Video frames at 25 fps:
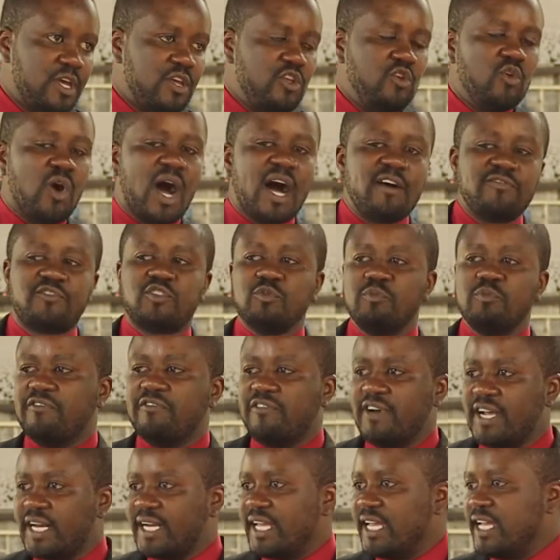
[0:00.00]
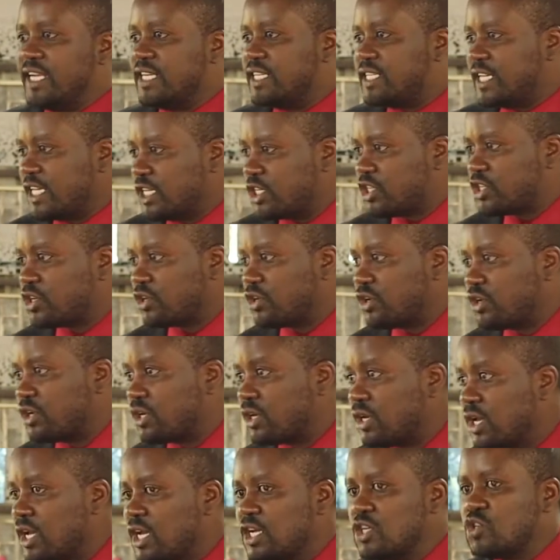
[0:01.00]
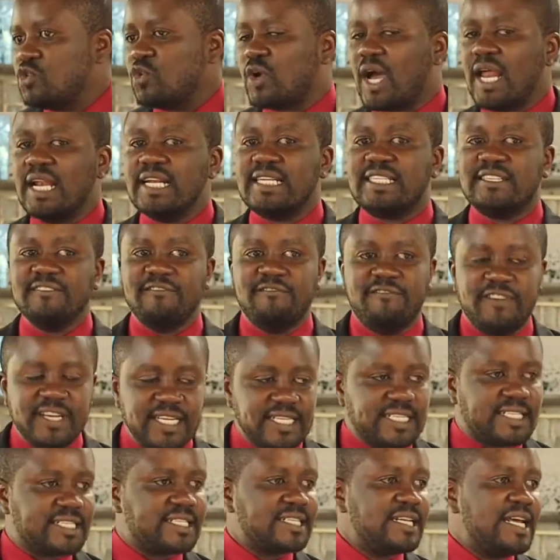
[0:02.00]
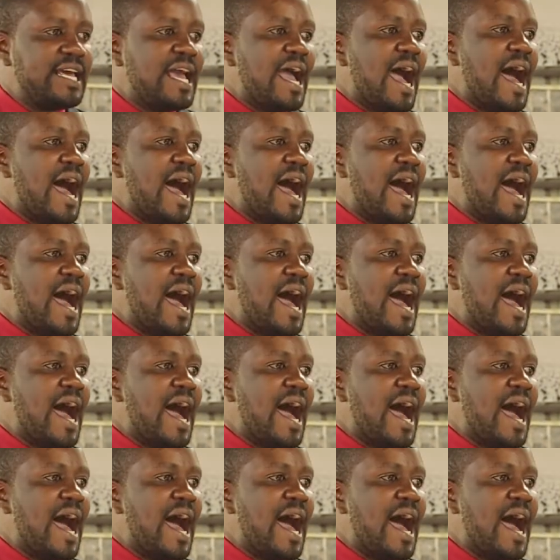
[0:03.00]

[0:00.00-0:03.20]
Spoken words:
You have very intentional to cultivate